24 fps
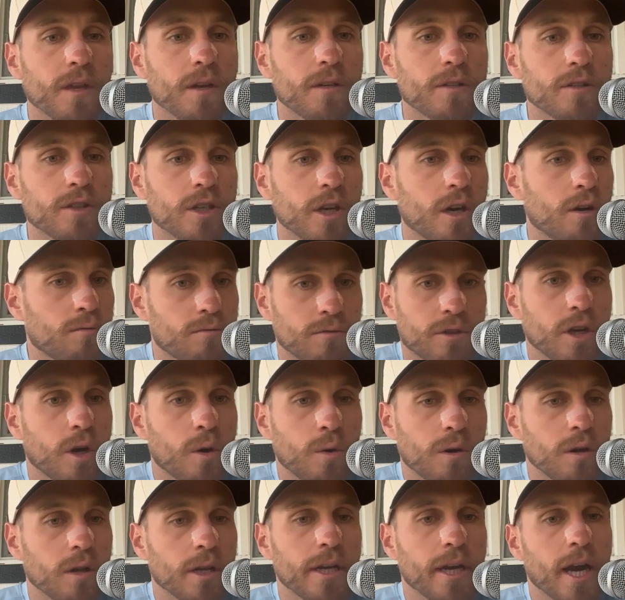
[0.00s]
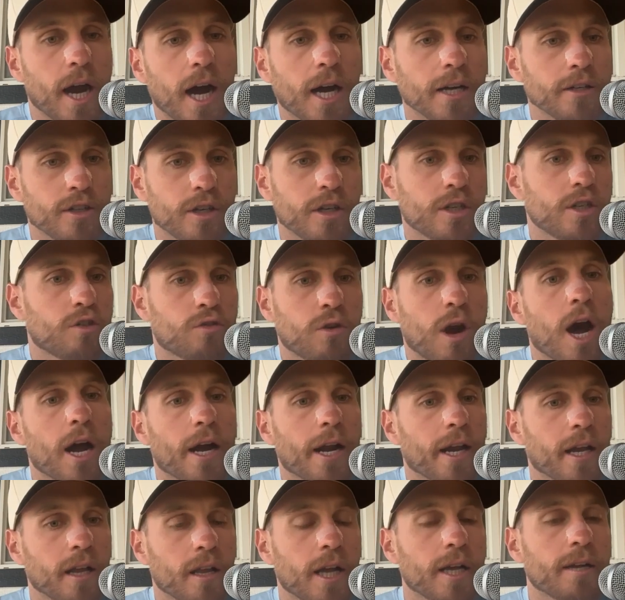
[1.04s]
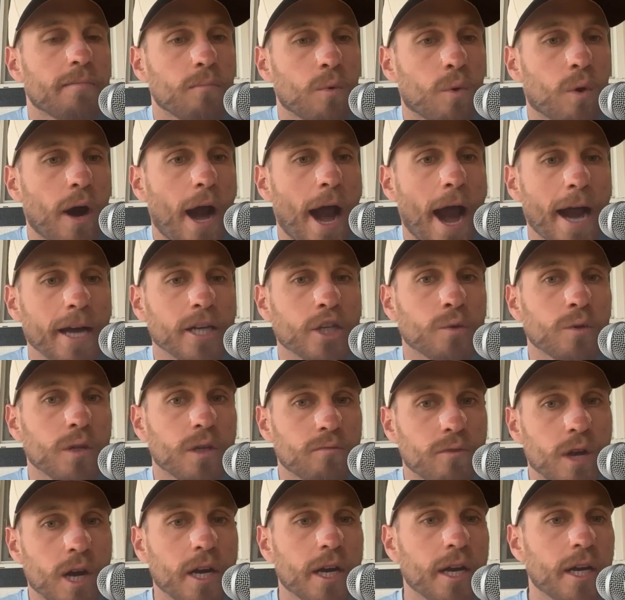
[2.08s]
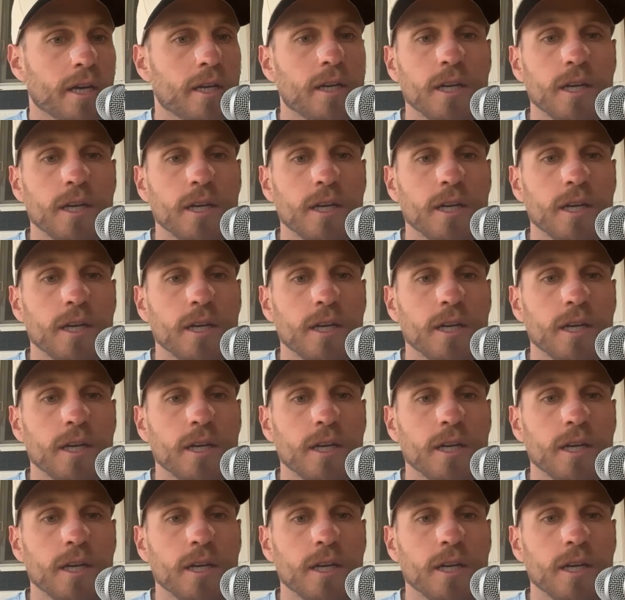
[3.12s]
So totally not just trotting, like more actually running.